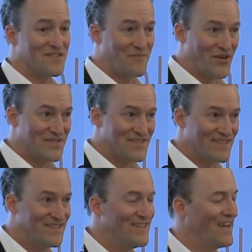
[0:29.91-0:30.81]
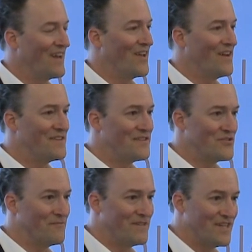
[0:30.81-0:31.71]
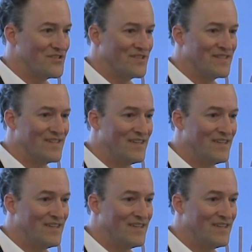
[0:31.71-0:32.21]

of smarts and a lot of determination.